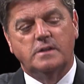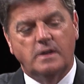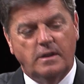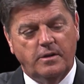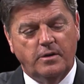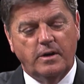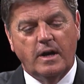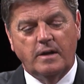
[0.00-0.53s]

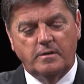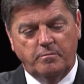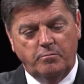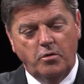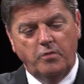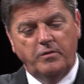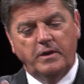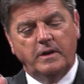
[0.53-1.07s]
they're not
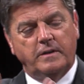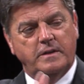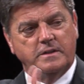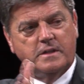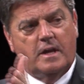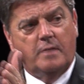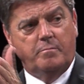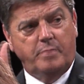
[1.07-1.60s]
moving at the
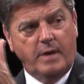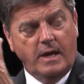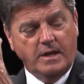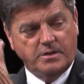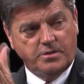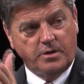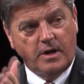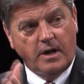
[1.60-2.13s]
same pace. They're